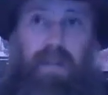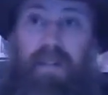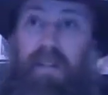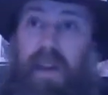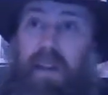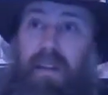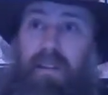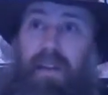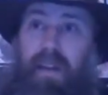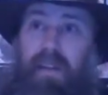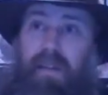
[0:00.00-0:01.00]
exciting
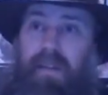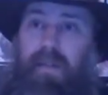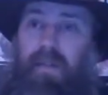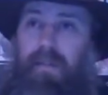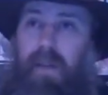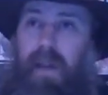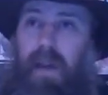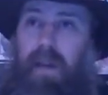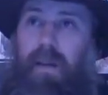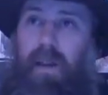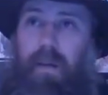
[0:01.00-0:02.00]
things
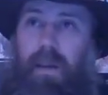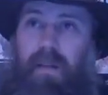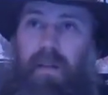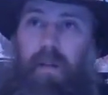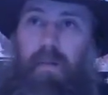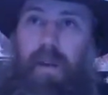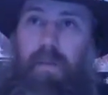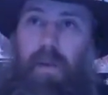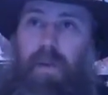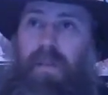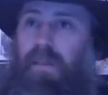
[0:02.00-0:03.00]
coming into
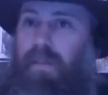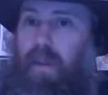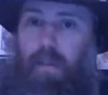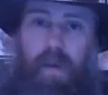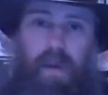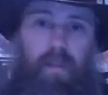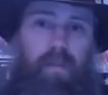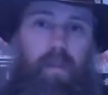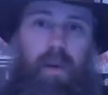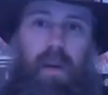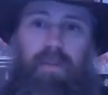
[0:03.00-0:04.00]
November, December. I'm
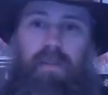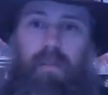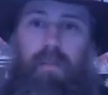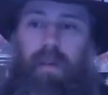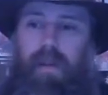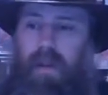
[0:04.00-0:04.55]
sure we'll have some